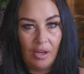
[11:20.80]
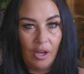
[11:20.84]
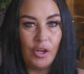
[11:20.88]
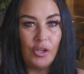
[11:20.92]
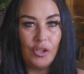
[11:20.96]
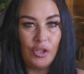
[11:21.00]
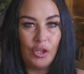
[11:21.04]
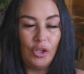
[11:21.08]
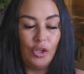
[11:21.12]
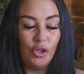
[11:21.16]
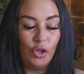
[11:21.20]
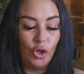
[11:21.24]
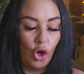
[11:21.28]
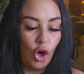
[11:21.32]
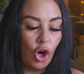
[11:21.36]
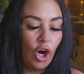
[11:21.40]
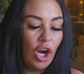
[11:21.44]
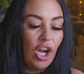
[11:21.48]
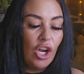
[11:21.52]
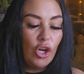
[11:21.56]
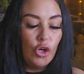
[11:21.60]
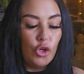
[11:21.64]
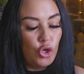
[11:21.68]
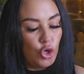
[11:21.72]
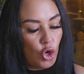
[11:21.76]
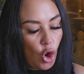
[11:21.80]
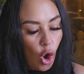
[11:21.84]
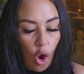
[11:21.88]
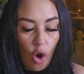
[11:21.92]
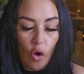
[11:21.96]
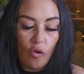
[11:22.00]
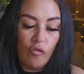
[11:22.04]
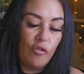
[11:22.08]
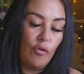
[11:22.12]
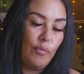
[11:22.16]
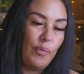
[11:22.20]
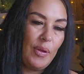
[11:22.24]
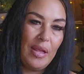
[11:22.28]
You know, not
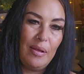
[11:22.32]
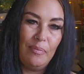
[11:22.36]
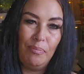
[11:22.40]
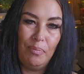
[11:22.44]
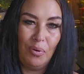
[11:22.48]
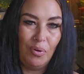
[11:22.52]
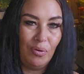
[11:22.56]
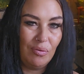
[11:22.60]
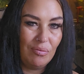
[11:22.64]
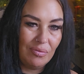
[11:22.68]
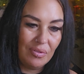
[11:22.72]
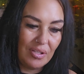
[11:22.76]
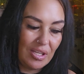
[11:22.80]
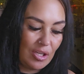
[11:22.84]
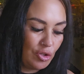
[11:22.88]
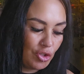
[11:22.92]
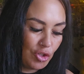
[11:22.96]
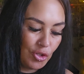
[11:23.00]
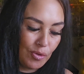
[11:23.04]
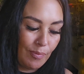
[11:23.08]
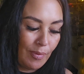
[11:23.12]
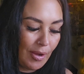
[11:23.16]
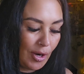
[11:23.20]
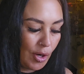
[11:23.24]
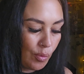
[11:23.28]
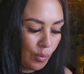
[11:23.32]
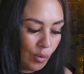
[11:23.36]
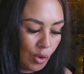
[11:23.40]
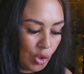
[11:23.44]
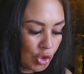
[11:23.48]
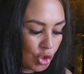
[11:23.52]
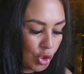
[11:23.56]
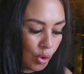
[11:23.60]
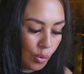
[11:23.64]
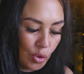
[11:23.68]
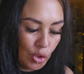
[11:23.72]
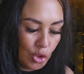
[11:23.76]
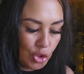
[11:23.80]
other people. It doesn't matter what
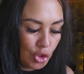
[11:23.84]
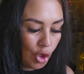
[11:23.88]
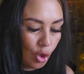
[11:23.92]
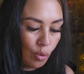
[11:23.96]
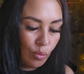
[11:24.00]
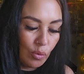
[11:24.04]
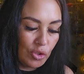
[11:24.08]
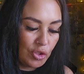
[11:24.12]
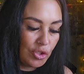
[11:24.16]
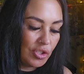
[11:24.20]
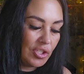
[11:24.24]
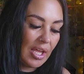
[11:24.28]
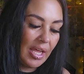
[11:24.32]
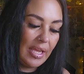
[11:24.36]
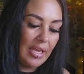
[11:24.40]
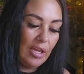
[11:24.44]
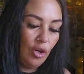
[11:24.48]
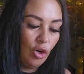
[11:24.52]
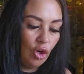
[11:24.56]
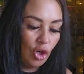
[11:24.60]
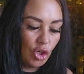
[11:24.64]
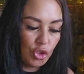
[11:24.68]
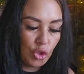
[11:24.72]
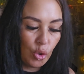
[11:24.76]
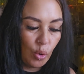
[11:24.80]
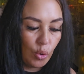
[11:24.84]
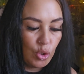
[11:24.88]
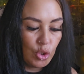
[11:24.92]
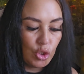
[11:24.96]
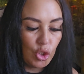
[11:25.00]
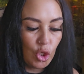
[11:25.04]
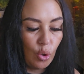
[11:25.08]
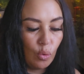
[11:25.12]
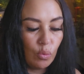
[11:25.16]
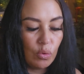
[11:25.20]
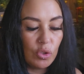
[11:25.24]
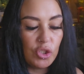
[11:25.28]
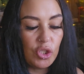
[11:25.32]
so-and-so was saying or
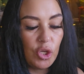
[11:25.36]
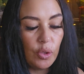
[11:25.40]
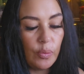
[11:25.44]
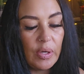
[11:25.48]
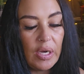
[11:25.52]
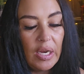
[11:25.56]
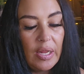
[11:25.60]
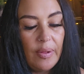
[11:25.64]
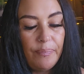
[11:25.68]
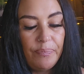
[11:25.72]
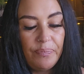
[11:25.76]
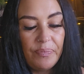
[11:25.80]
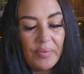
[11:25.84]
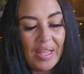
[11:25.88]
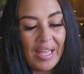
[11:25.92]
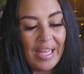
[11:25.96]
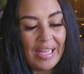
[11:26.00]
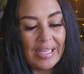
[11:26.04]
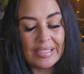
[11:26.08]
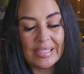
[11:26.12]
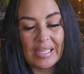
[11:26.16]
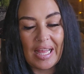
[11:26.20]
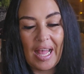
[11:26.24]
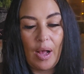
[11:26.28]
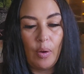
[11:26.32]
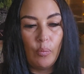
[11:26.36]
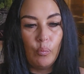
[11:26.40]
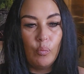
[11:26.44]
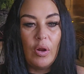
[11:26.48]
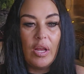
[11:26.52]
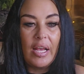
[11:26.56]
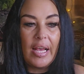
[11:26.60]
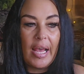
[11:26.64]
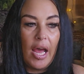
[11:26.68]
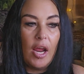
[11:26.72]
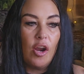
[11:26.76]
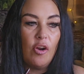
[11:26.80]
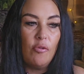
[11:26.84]
so-and-so was doing. It's like we're
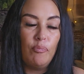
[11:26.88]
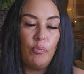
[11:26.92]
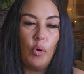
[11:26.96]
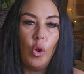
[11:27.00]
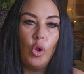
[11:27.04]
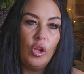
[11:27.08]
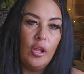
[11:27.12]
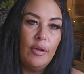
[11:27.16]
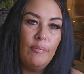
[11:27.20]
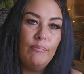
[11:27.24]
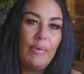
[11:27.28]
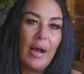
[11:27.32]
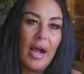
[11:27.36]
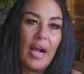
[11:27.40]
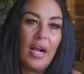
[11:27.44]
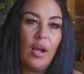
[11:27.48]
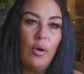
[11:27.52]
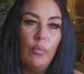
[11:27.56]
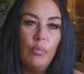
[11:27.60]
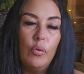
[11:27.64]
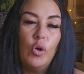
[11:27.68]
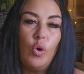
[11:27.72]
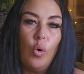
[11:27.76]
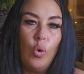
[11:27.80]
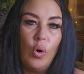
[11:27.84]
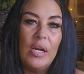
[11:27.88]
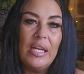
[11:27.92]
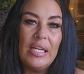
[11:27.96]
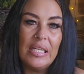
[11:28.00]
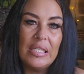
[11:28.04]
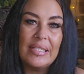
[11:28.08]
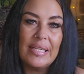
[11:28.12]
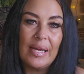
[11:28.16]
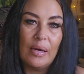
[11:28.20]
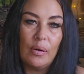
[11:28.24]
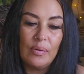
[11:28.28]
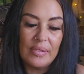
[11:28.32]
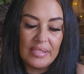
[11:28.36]
kind of pulling back and we're going
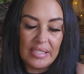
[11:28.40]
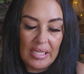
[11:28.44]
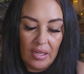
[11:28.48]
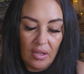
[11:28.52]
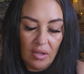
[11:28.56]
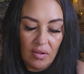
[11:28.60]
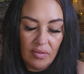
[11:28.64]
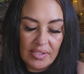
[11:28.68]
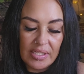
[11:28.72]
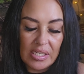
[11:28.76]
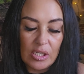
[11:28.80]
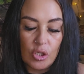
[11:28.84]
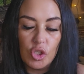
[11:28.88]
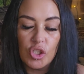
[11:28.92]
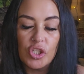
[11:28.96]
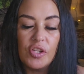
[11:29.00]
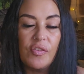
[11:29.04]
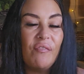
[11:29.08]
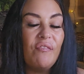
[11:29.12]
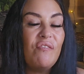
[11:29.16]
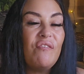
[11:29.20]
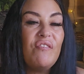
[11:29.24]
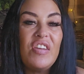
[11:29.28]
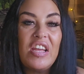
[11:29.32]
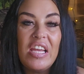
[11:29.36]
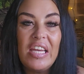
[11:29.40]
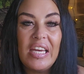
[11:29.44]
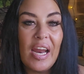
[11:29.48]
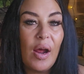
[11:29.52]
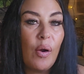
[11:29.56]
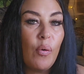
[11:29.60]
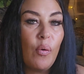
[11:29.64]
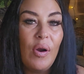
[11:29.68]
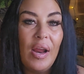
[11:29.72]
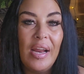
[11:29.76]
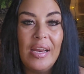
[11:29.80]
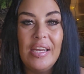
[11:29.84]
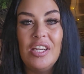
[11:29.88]
into ourselves. It doesn't feed
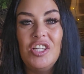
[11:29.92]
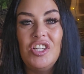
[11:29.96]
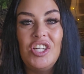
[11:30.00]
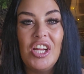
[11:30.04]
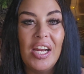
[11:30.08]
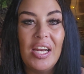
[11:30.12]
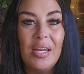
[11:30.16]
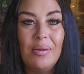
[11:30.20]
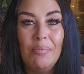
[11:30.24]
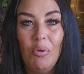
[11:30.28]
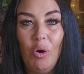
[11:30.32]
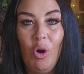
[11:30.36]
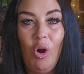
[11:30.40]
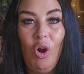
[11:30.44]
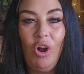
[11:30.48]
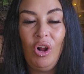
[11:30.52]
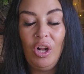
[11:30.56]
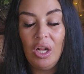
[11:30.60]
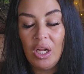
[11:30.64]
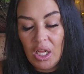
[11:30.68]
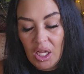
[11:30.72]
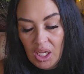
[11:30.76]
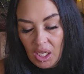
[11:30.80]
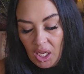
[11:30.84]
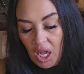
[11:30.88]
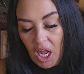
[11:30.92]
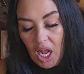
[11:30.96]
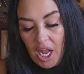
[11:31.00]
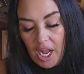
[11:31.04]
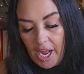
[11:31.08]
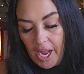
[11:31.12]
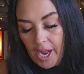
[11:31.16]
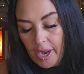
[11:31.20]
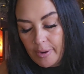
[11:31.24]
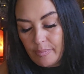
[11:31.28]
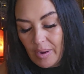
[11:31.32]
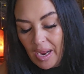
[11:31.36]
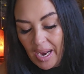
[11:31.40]
our energy anymore.
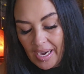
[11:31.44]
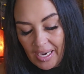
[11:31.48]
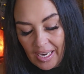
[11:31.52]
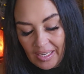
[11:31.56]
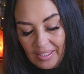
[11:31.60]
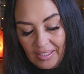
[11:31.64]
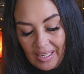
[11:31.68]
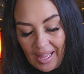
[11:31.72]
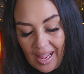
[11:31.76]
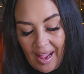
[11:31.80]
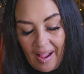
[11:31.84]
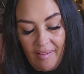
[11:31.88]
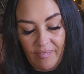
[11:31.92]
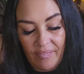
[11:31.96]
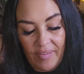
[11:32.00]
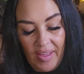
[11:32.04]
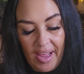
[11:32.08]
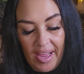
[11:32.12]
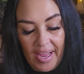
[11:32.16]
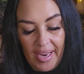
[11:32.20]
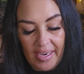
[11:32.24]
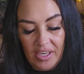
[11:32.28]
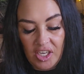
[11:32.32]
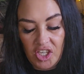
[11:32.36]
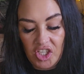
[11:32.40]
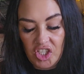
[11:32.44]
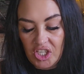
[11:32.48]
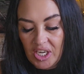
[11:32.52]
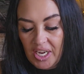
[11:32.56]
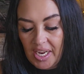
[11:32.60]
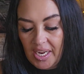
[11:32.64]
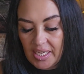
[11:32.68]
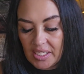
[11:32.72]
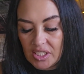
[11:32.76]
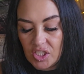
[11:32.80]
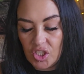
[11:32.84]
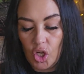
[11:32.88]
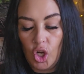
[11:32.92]
And I like that
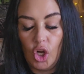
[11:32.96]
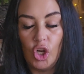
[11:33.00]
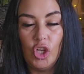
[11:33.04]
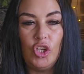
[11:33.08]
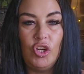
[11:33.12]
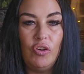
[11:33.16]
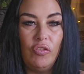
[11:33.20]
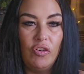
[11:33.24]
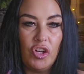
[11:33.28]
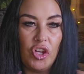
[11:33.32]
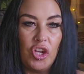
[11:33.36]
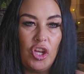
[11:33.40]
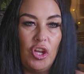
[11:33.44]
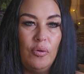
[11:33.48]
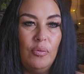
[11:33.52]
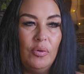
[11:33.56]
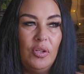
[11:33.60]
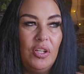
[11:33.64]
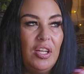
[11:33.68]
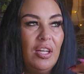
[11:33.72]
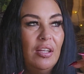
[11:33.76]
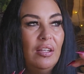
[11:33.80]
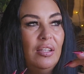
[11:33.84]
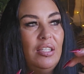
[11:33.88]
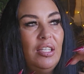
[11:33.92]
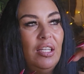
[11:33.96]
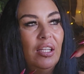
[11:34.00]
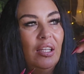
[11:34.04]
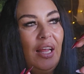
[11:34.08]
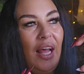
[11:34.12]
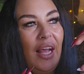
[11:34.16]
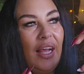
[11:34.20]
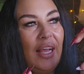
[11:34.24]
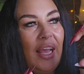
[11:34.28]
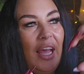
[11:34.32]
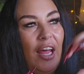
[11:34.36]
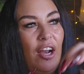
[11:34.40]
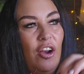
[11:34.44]
energy. So you're
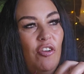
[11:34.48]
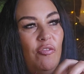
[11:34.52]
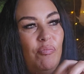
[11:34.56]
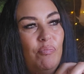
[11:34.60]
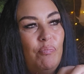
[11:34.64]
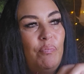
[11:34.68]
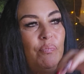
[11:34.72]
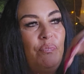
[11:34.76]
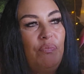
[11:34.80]
like kind of